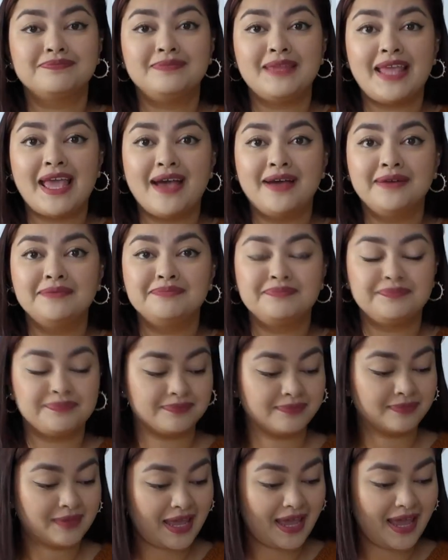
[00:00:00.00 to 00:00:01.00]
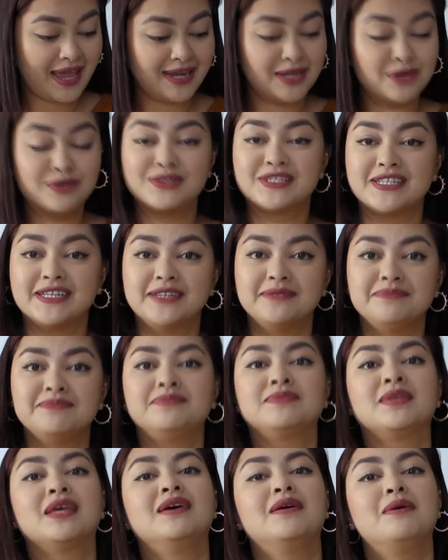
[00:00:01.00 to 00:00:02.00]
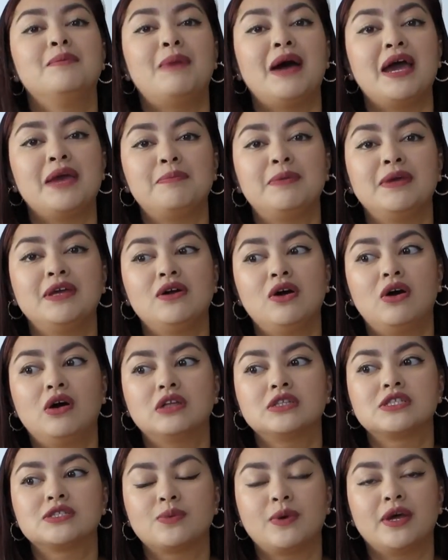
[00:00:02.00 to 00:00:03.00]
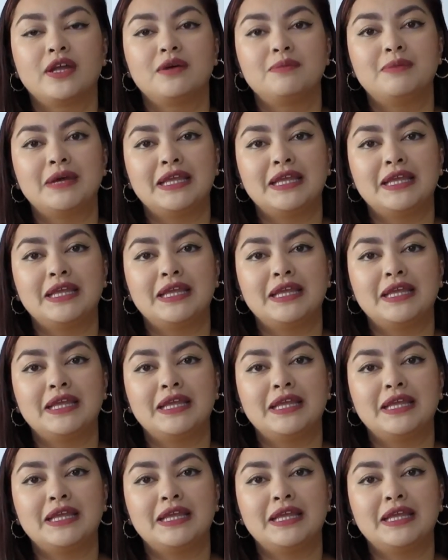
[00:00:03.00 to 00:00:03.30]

Yeah. Anywho's it. Piping Hot Sweater